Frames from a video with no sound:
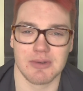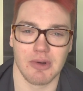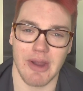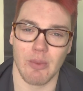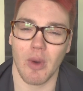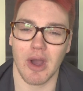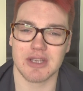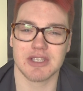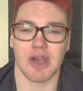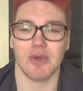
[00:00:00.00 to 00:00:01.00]
great work,
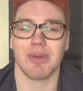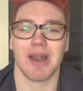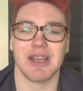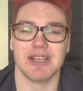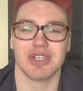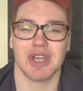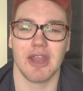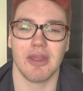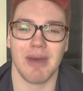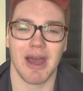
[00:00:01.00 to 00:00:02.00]
so please
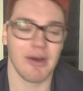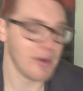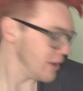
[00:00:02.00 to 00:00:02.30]
check them out.